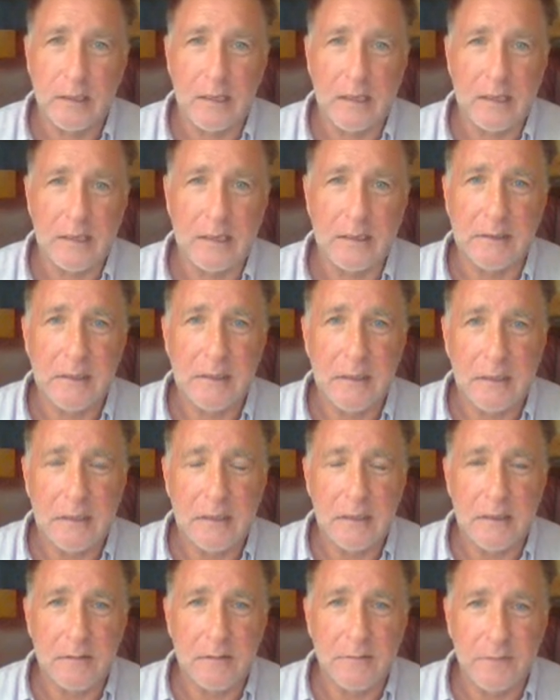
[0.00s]
And
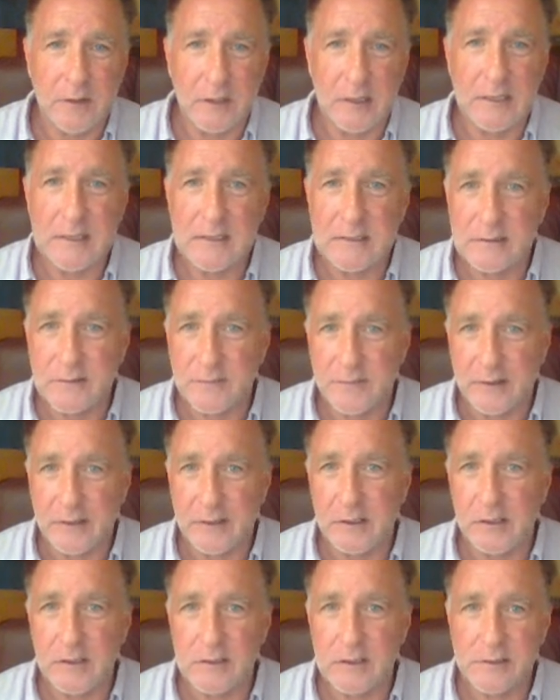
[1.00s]
FUD is
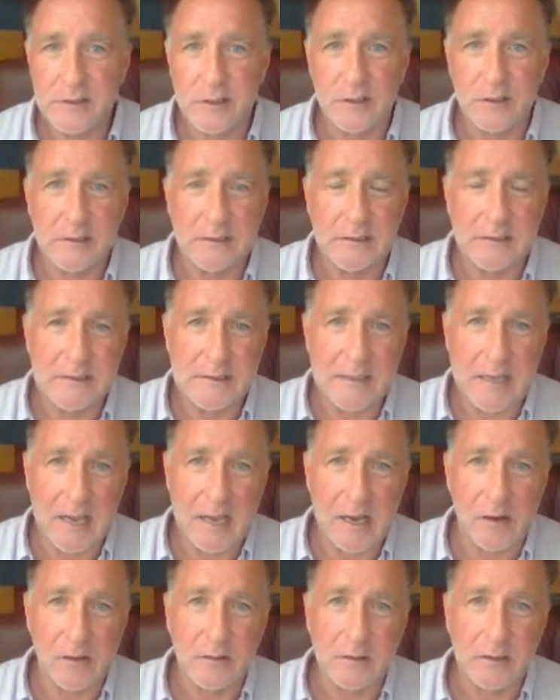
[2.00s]
fear, uncertainty, and
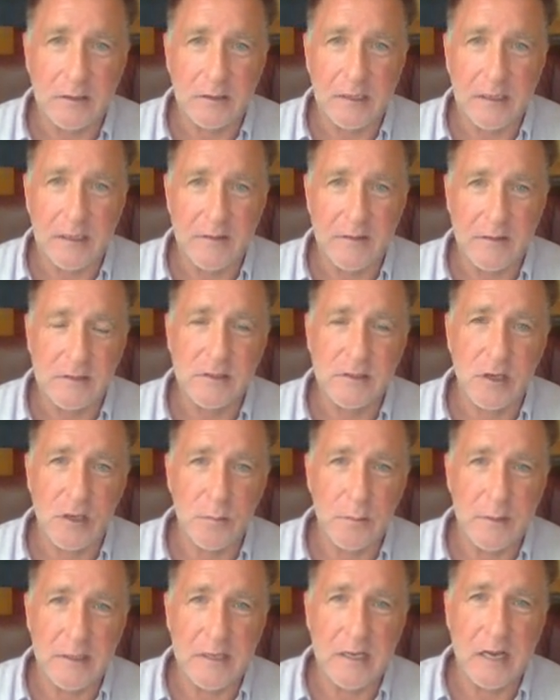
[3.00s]
doubt. And there's going
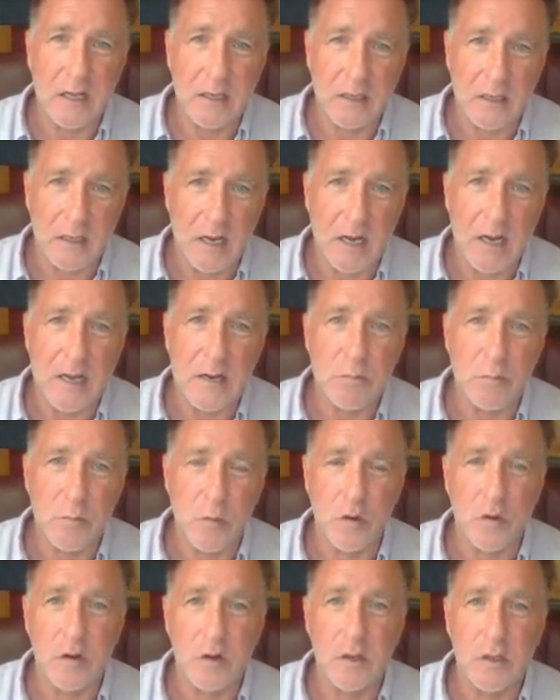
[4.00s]
to be a lot
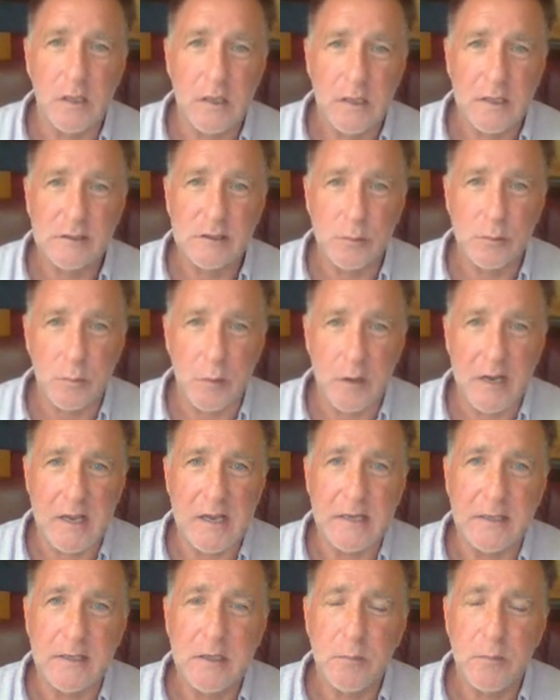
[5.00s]
more
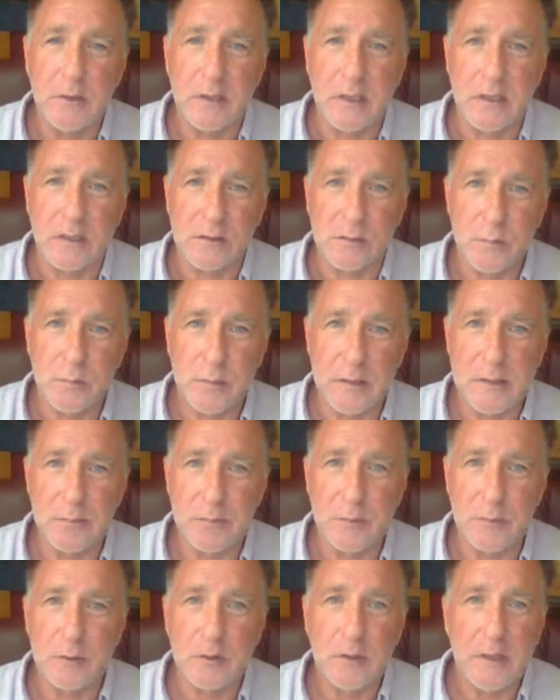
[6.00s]
spread because
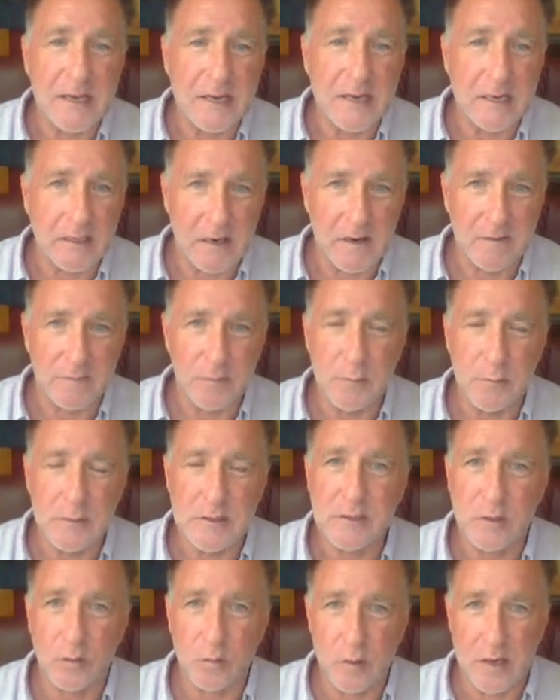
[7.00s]
people and
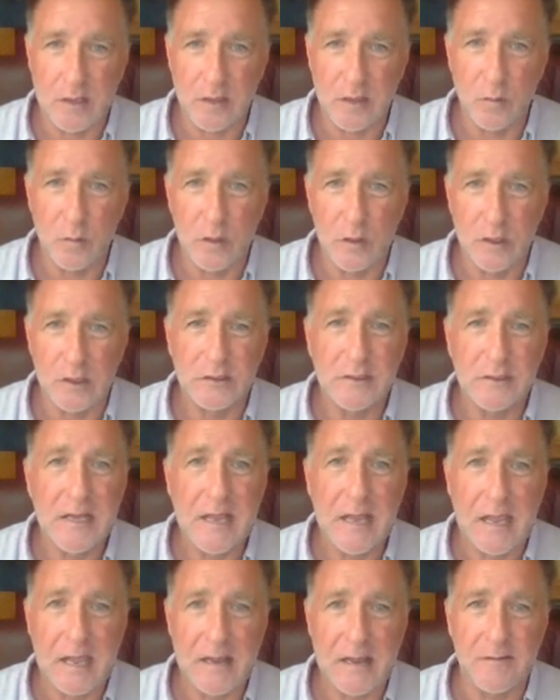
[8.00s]
governments around the world
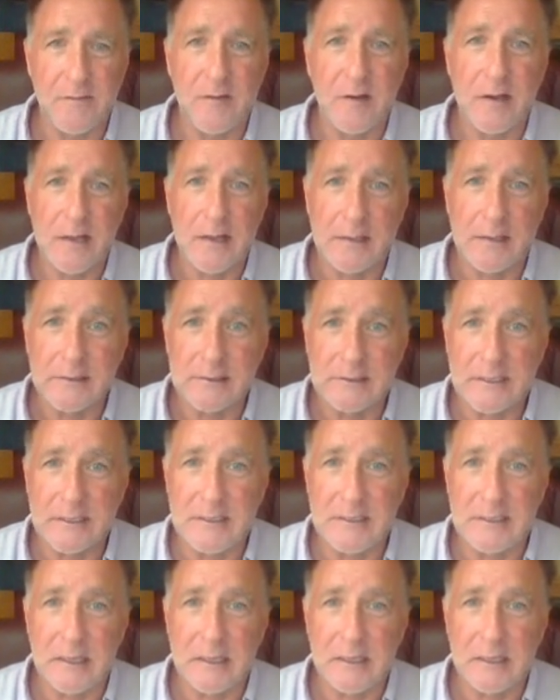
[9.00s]
have an
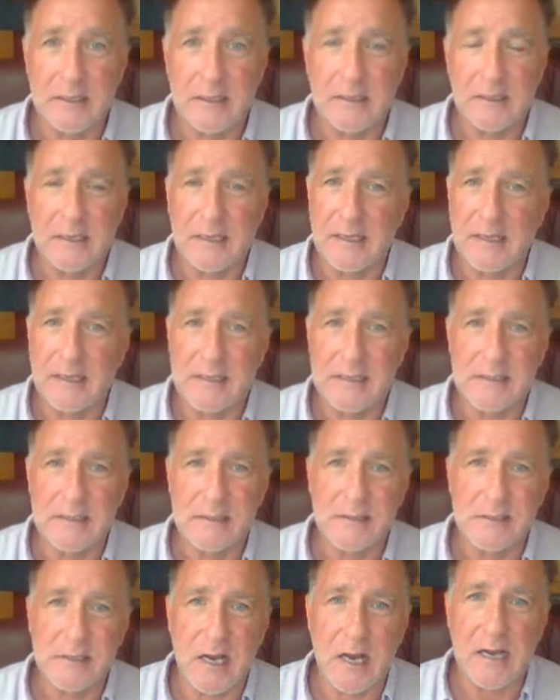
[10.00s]
agenda. And it
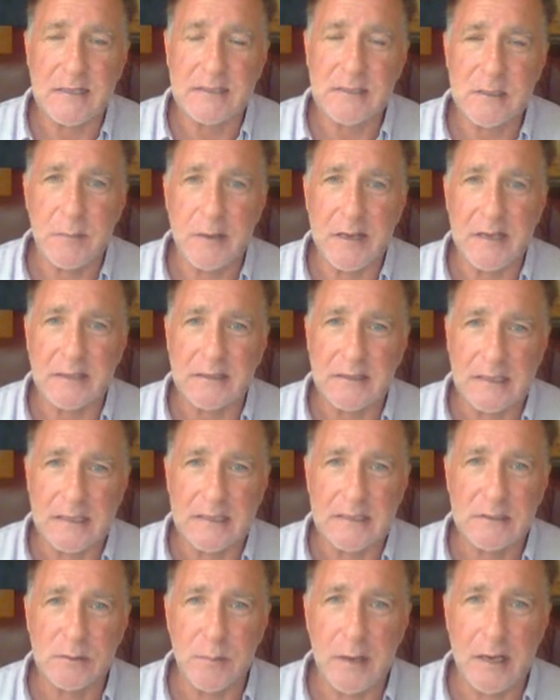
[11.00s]
is not to make
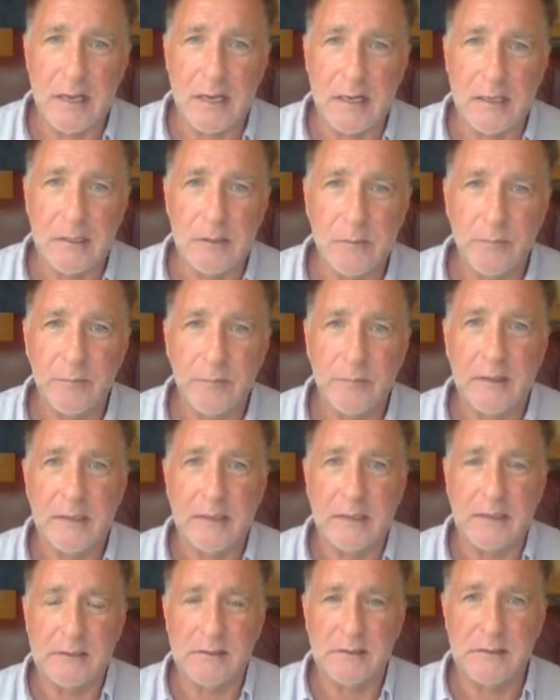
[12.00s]
things better,
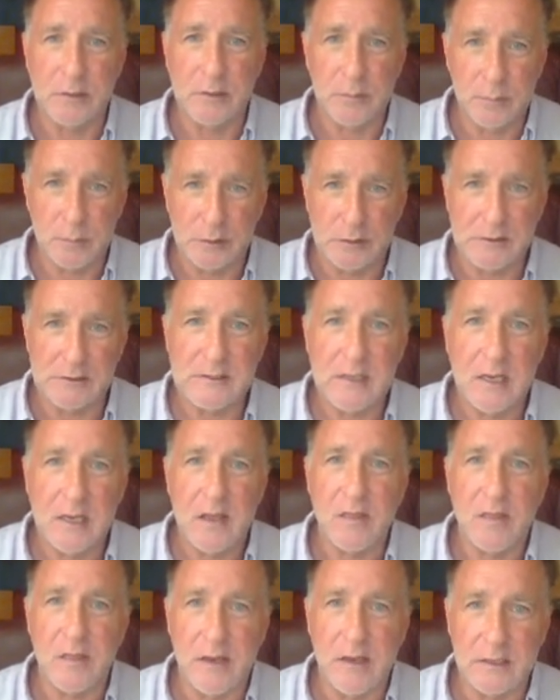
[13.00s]
it's to push
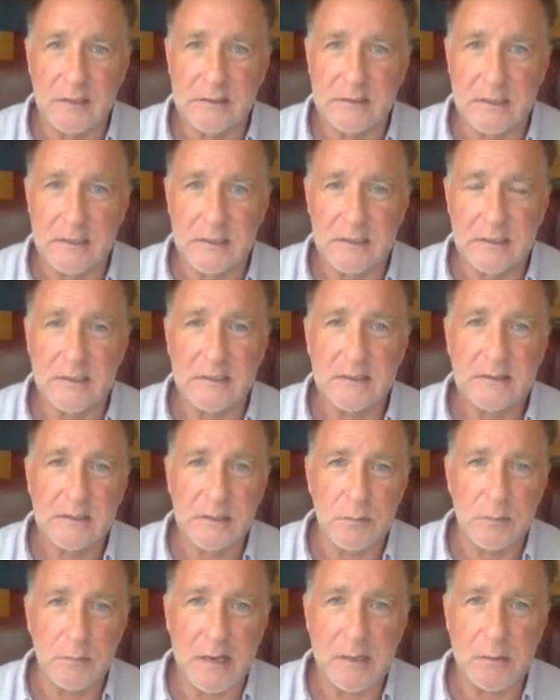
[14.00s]
their agenda
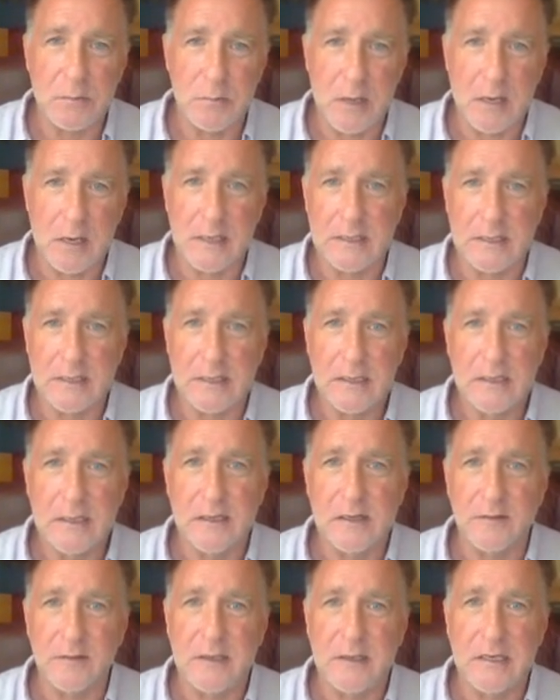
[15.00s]
to make money
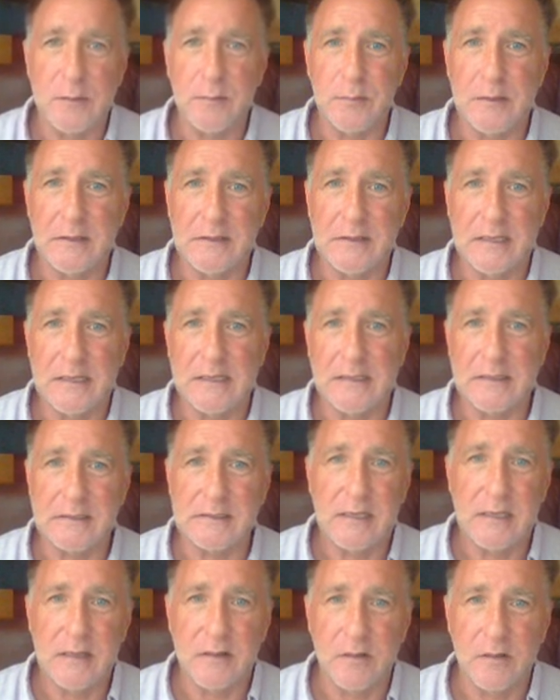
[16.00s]
of keeping
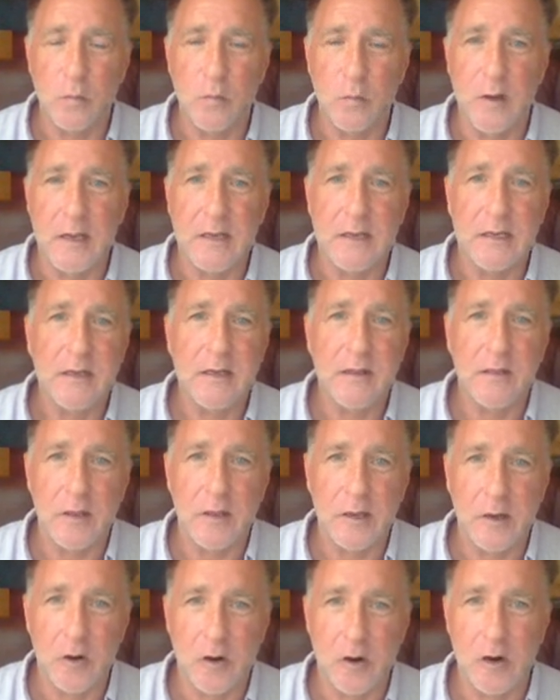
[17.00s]
things the way
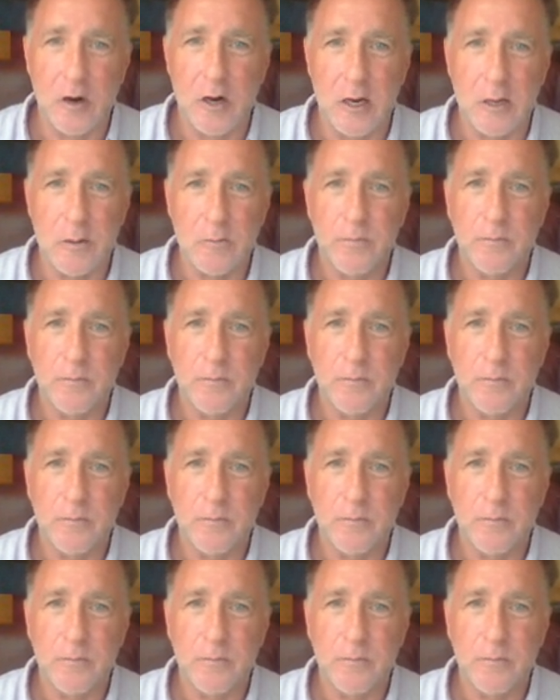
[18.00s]
they are.